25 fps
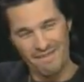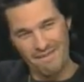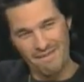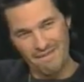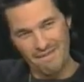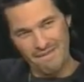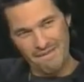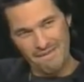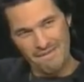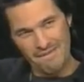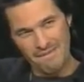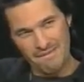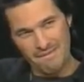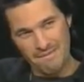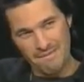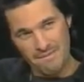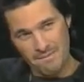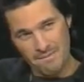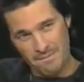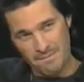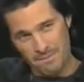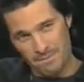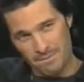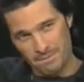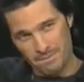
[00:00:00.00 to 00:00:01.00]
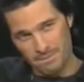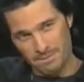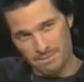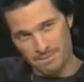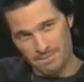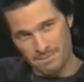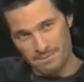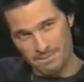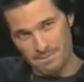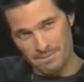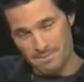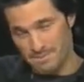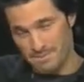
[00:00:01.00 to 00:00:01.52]
that would have a great time on the
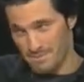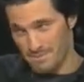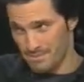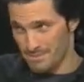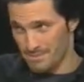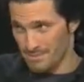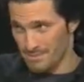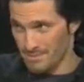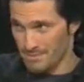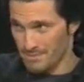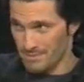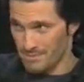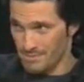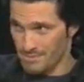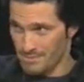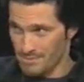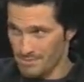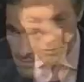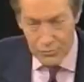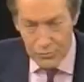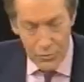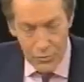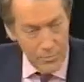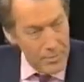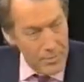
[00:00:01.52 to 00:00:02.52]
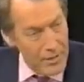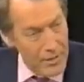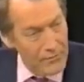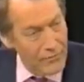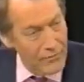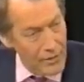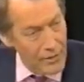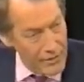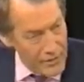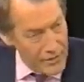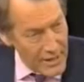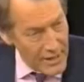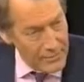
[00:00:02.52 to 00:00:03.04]
set. That this would
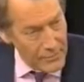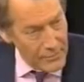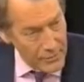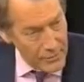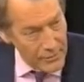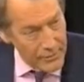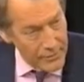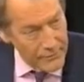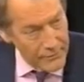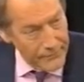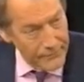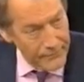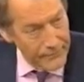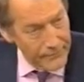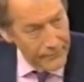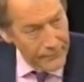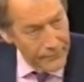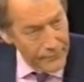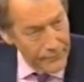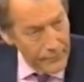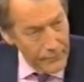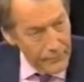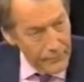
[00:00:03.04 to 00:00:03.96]
be a fun time to do.